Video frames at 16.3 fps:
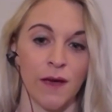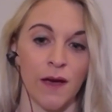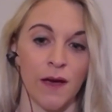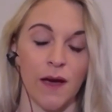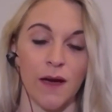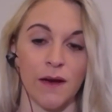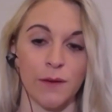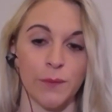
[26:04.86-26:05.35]

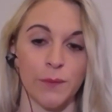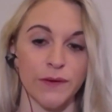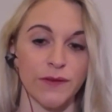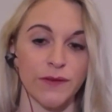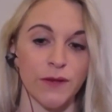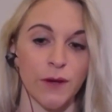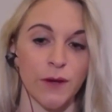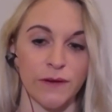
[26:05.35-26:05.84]
uh, we're
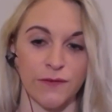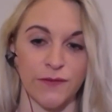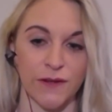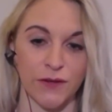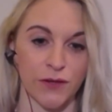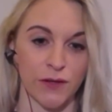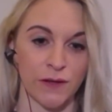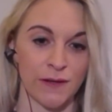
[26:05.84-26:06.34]
so
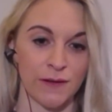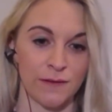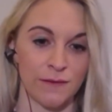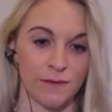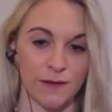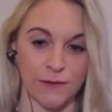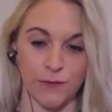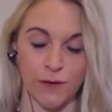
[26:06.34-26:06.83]
deficient
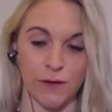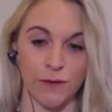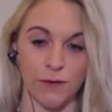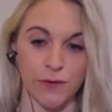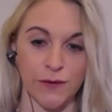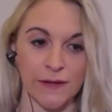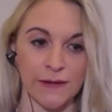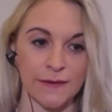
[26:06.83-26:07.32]
in different
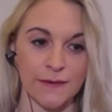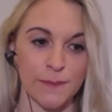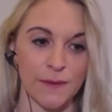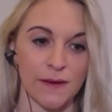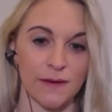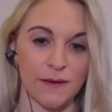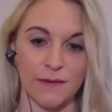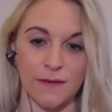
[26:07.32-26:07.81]
nutrients
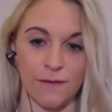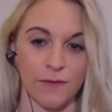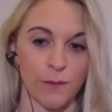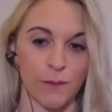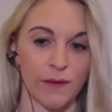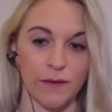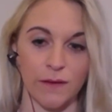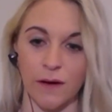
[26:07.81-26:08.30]
because of
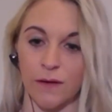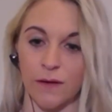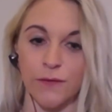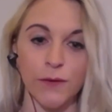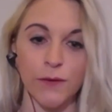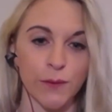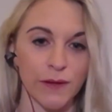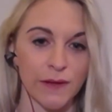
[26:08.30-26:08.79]
the way that our
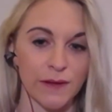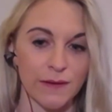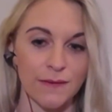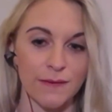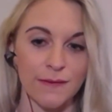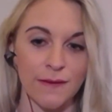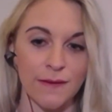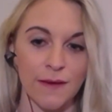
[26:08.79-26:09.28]
food
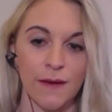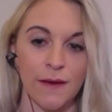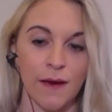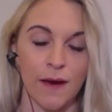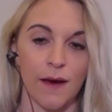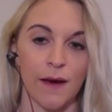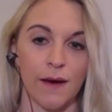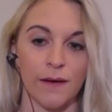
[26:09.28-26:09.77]
is
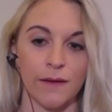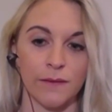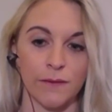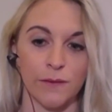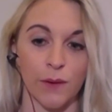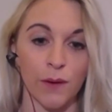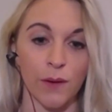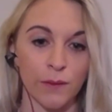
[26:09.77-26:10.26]
uh,
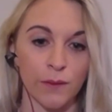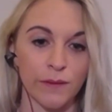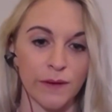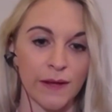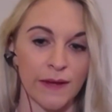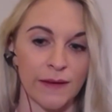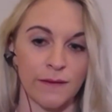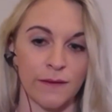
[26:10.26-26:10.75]

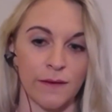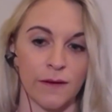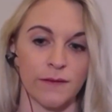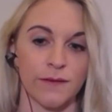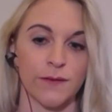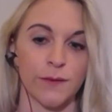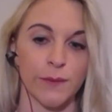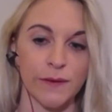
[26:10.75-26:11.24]
grown and
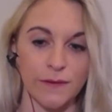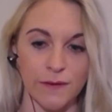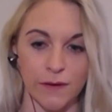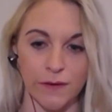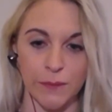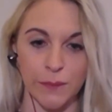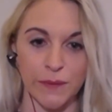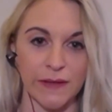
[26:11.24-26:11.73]
our soils
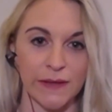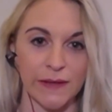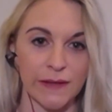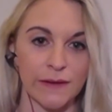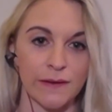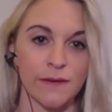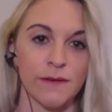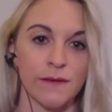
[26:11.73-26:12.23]
are
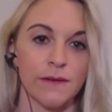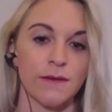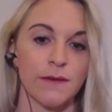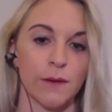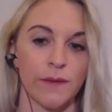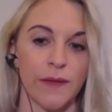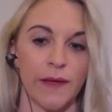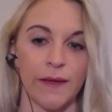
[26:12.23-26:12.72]
depleted
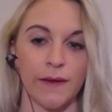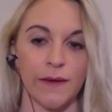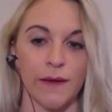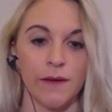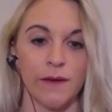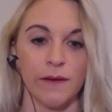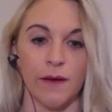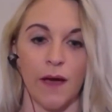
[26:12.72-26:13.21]
so like
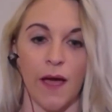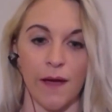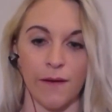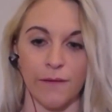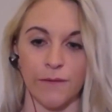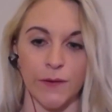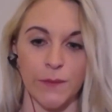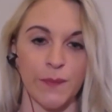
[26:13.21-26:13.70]

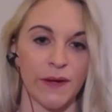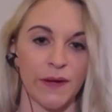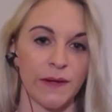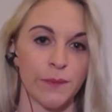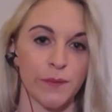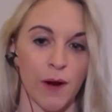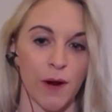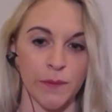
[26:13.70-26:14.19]

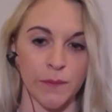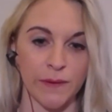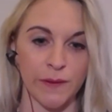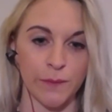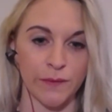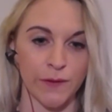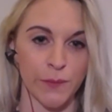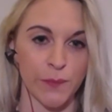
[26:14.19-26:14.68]
everybody
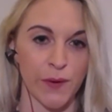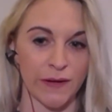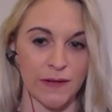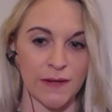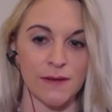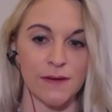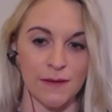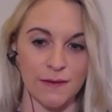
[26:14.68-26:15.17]
probably when they're
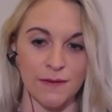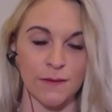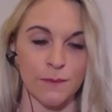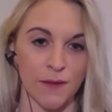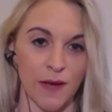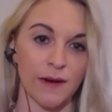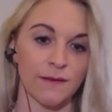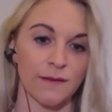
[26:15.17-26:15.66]
pregnant needs
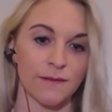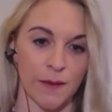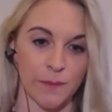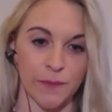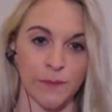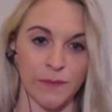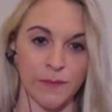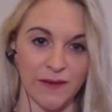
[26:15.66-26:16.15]
some kind of
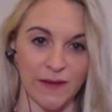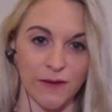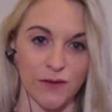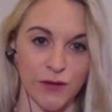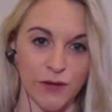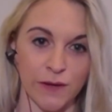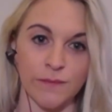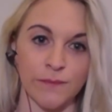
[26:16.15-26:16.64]

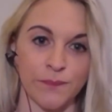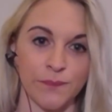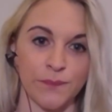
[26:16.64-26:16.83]
supplementation